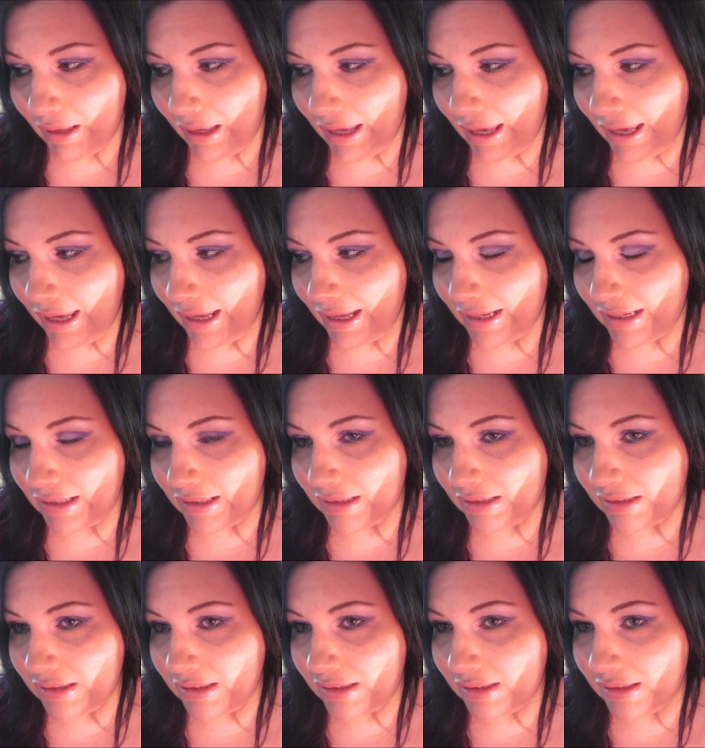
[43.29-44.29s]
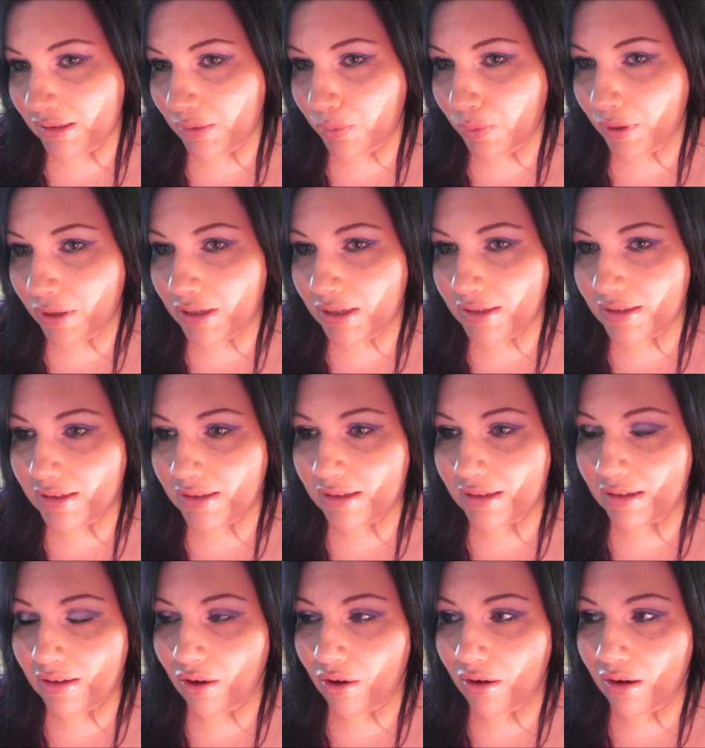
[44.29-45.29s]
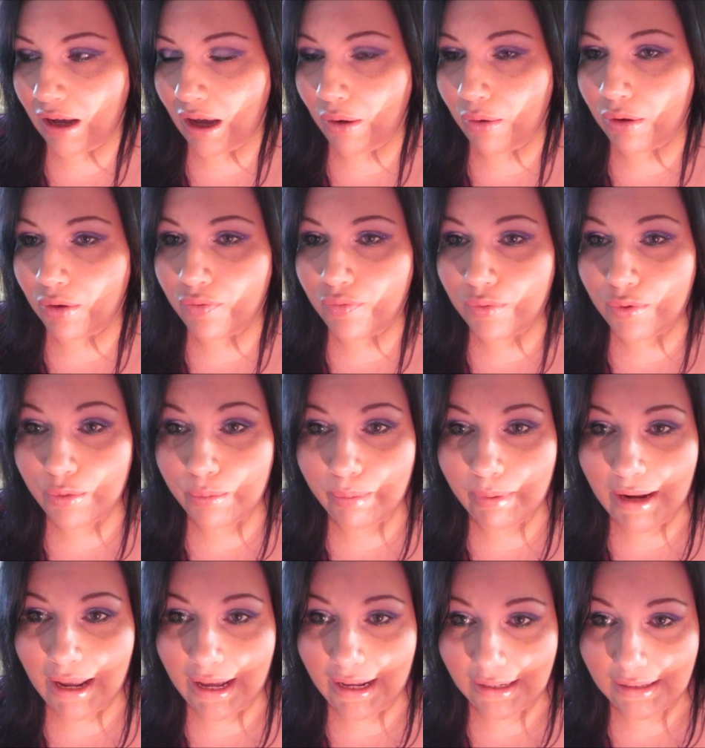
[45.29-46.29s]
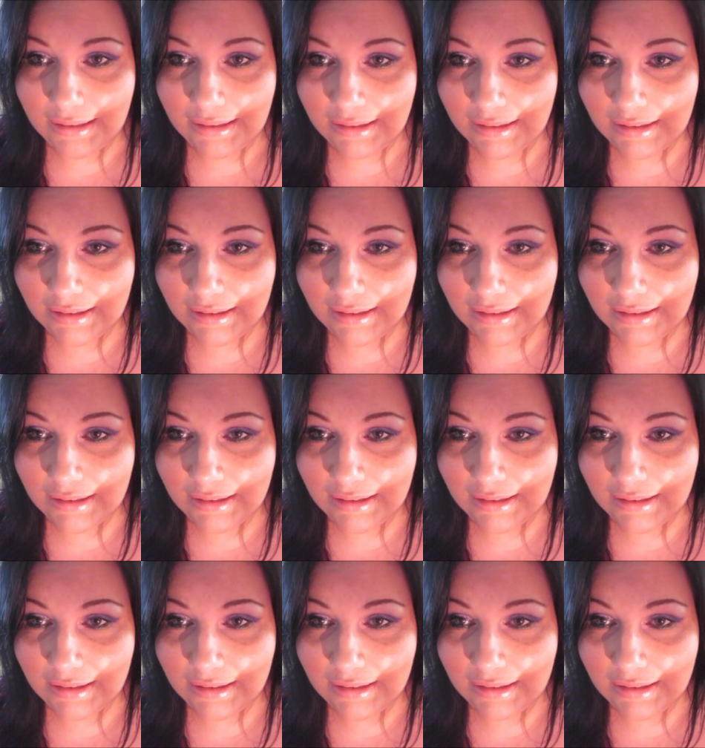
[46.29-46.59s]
and what is on our food plan